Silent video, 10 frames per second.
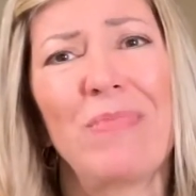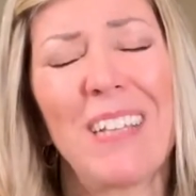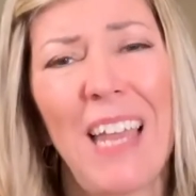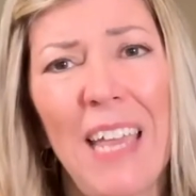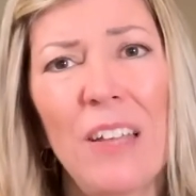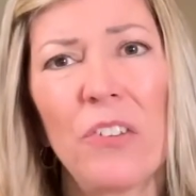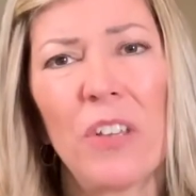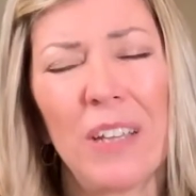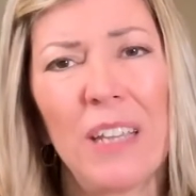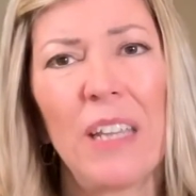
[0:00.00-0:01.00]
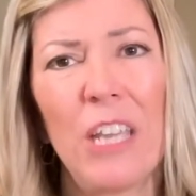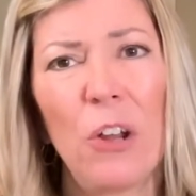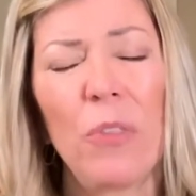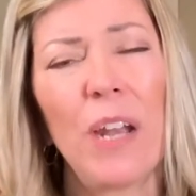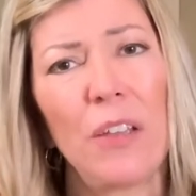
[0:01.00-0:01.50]
Clients,
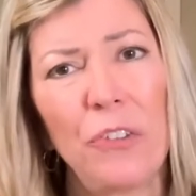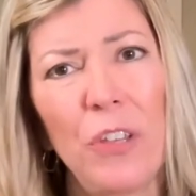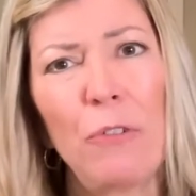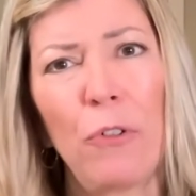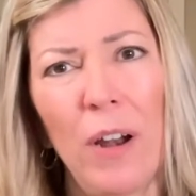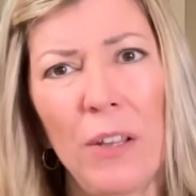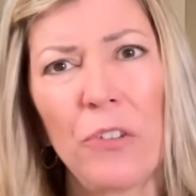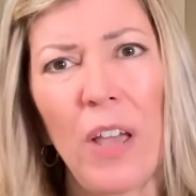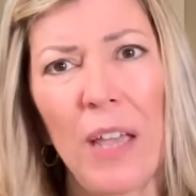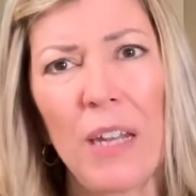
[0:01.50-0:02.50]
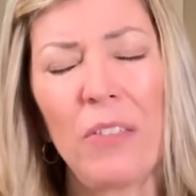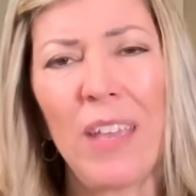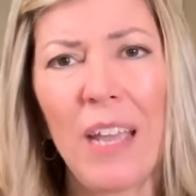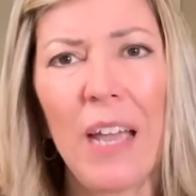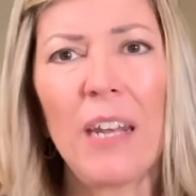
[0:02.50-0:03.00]
that I see for anxiety,
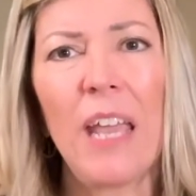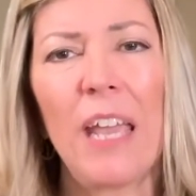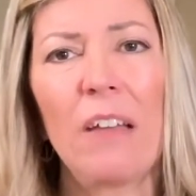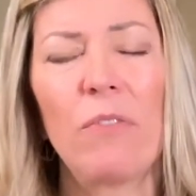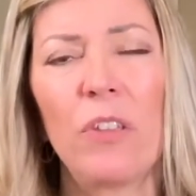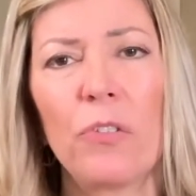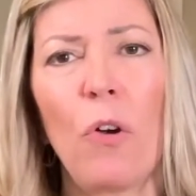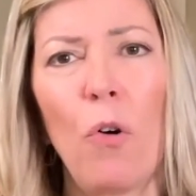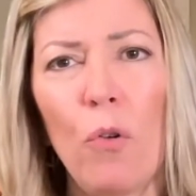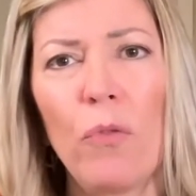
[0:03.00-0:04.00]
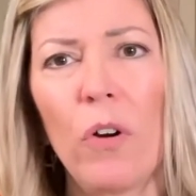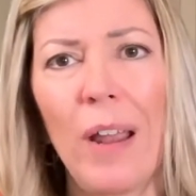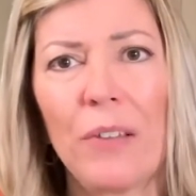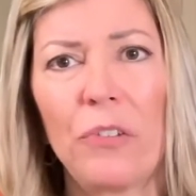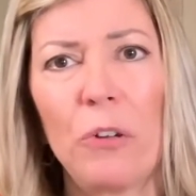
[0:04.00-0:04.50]
they kind of have this
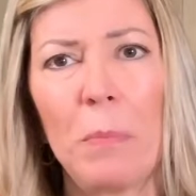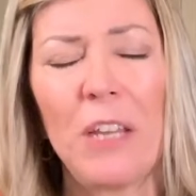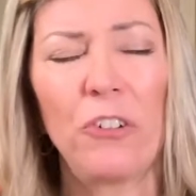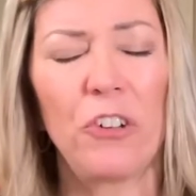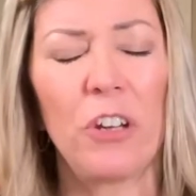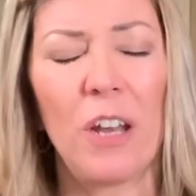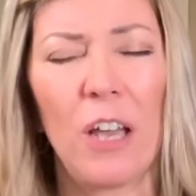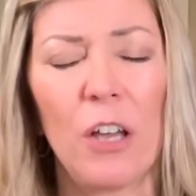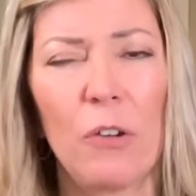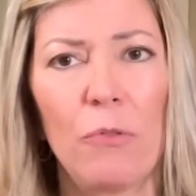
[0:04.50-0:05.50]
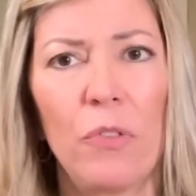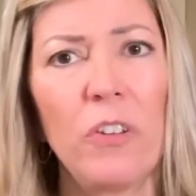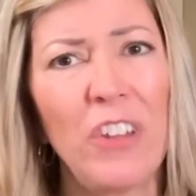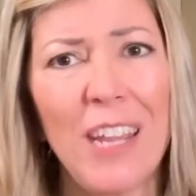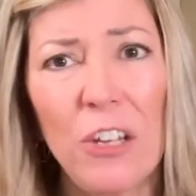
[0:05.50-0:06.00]
overestimation of
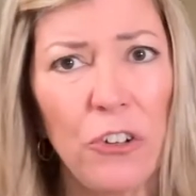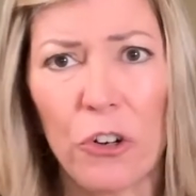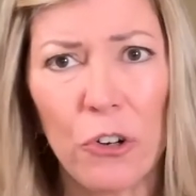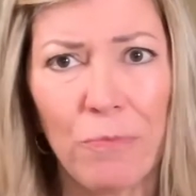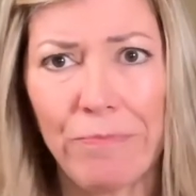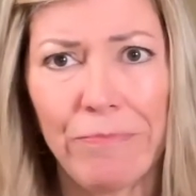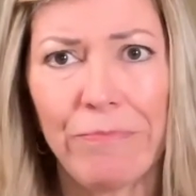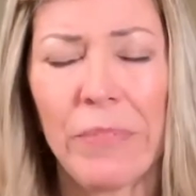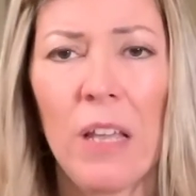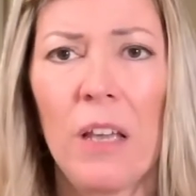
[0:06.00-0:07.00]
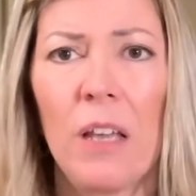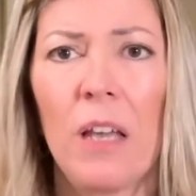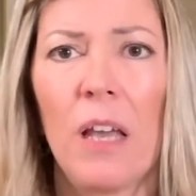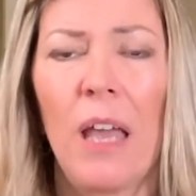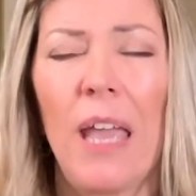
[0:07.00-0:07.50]
danger
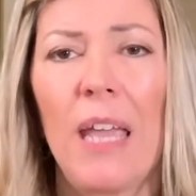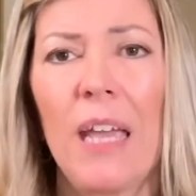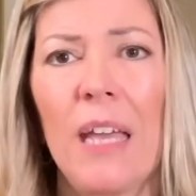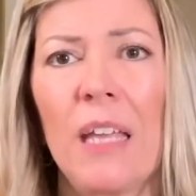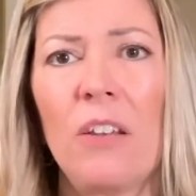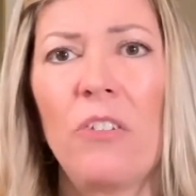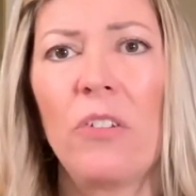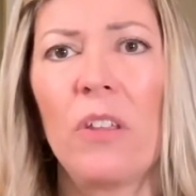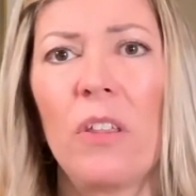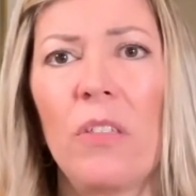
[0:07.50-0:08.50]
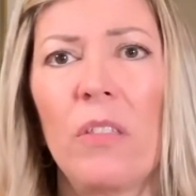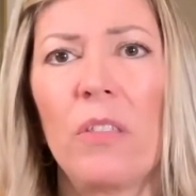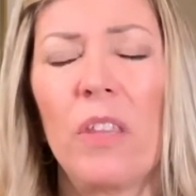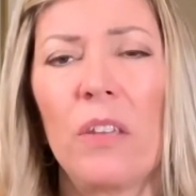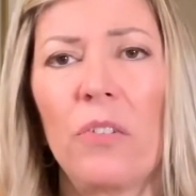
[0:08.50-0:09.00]
and
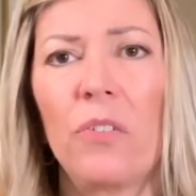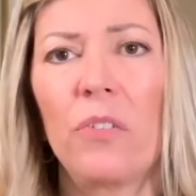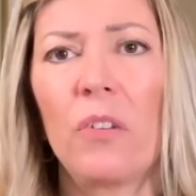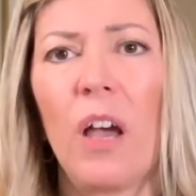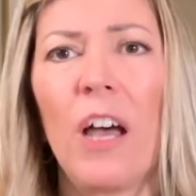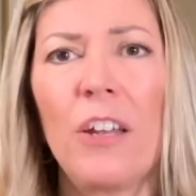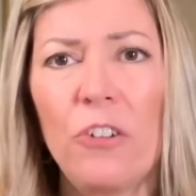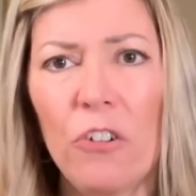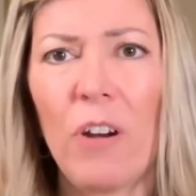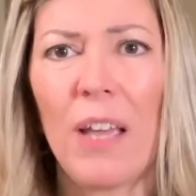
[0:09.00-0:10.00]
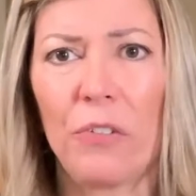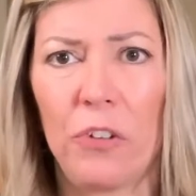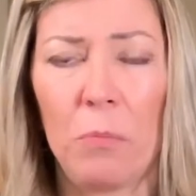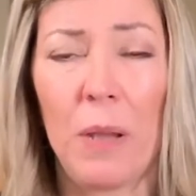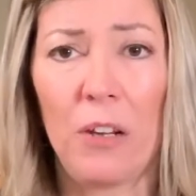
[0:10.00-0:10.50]
this
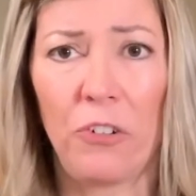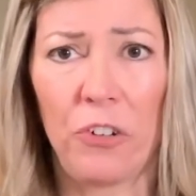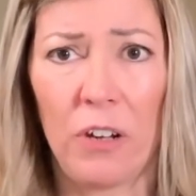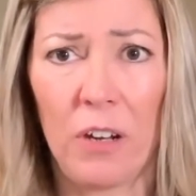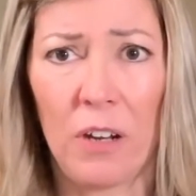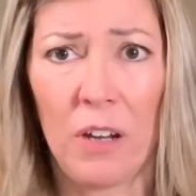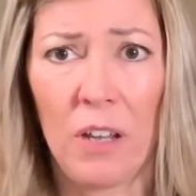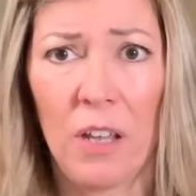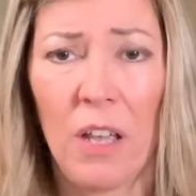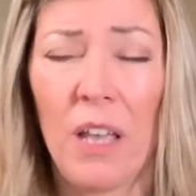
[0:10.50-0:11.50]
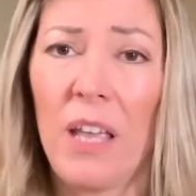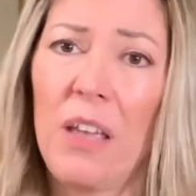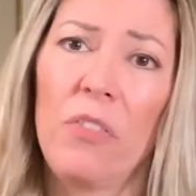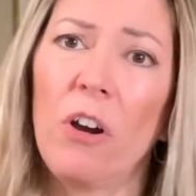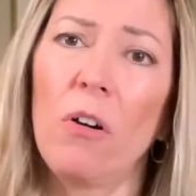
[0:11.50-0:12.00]
underestimation
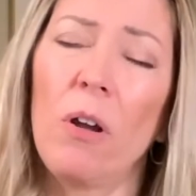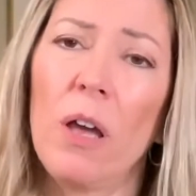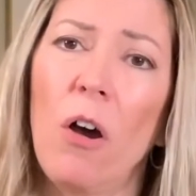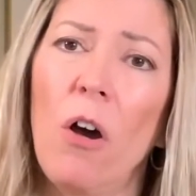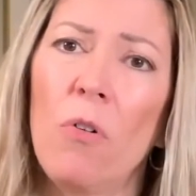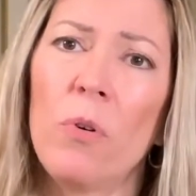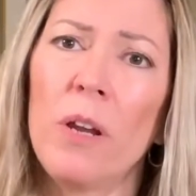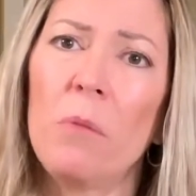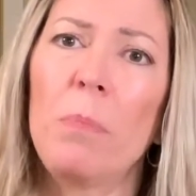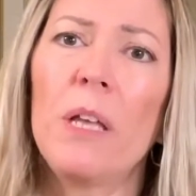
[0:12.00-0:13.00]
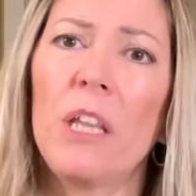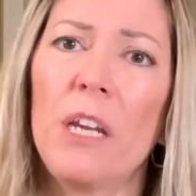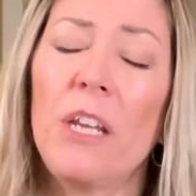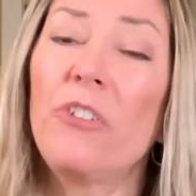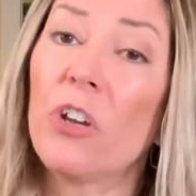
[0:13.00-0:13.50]
in their own
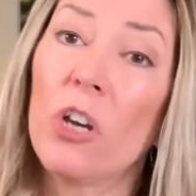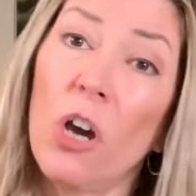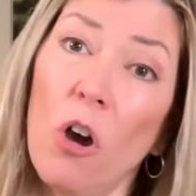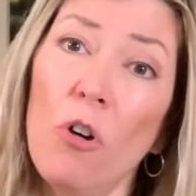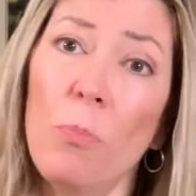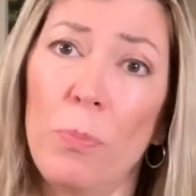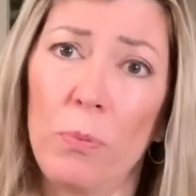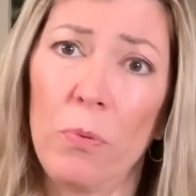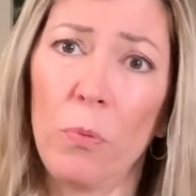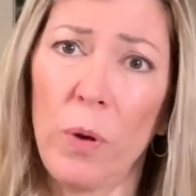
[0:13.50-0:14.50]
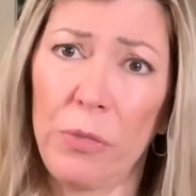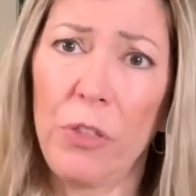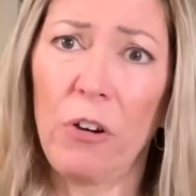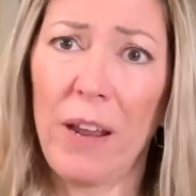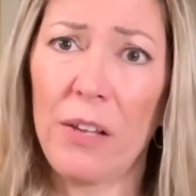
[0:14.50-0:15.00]
ability to cope with
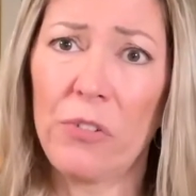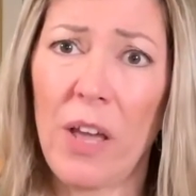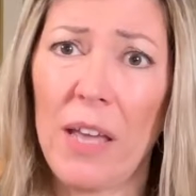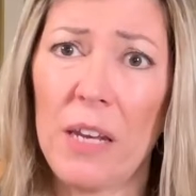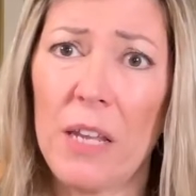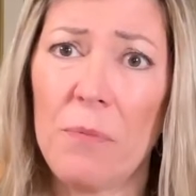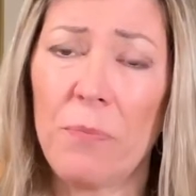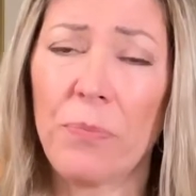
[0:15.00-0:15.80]
their anxiety.